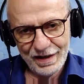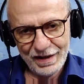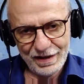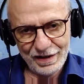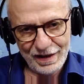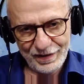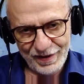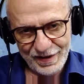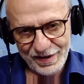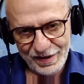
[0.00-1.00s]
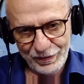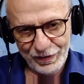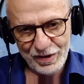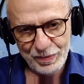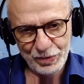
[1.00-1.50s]
And that's the
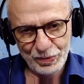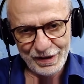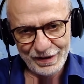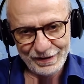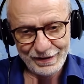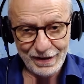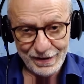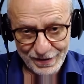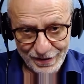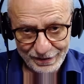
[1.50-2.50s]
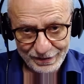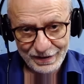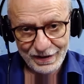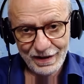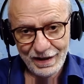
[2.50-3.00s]
difference between Gaza
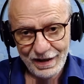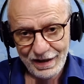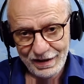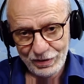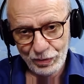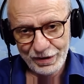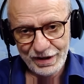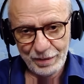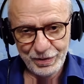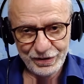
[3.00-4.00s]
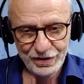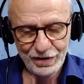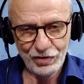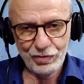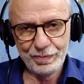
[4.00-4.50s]
and what happened in
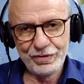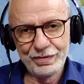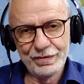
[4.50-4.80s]
Egypt.